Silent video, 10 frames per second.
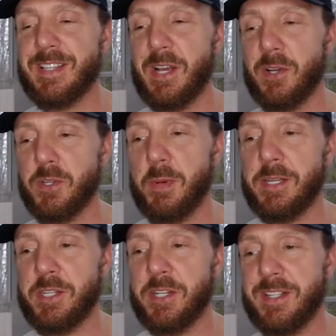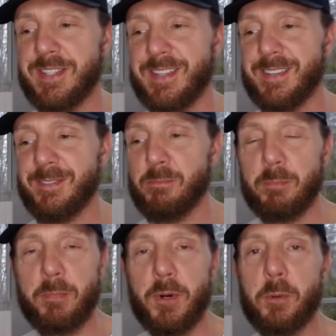sales pitches and
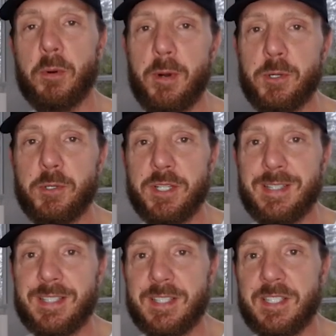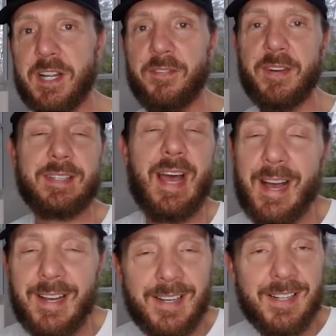book promotions and stuff like
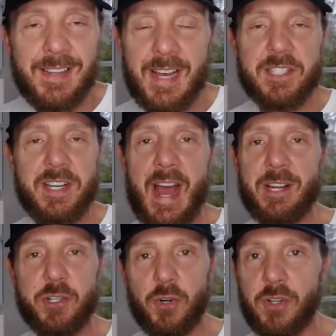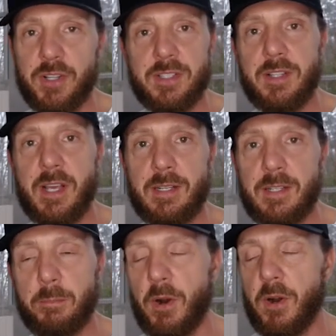that. That's natural and
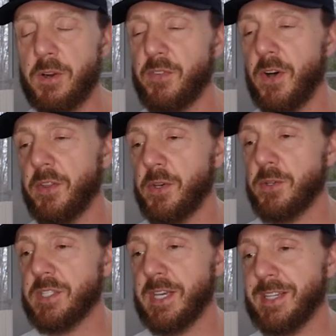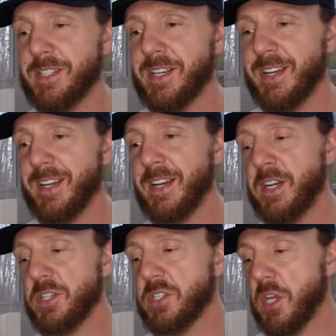part of all those things.
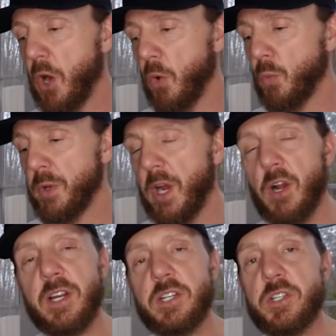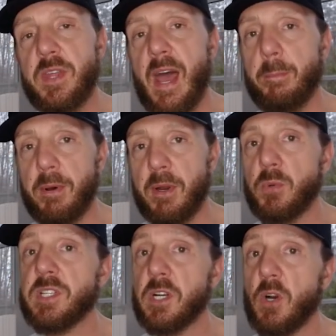So we are going to do that, but it
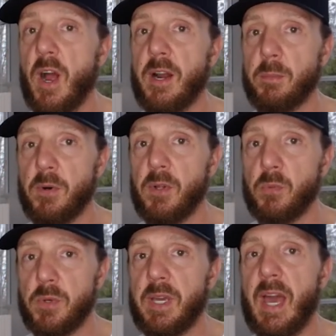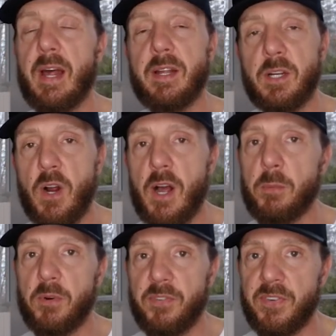was incredible, and we got
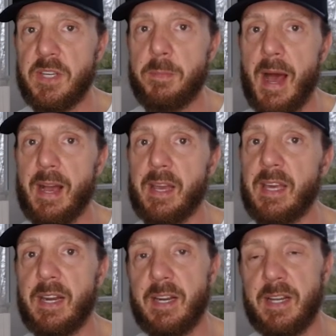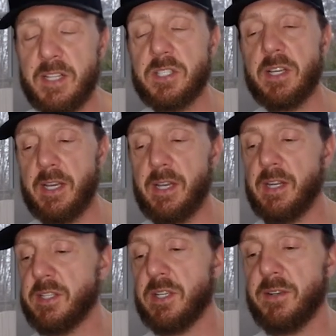incredible feedback. And it
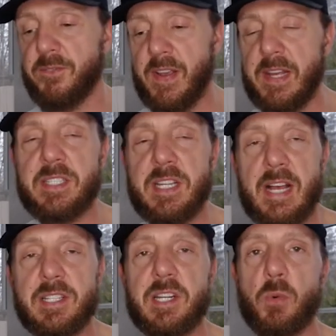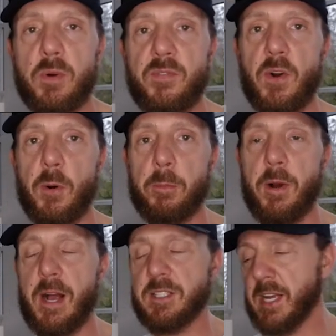is a fantastic referral
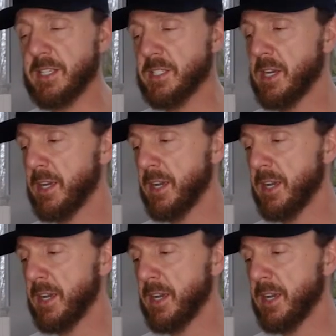process,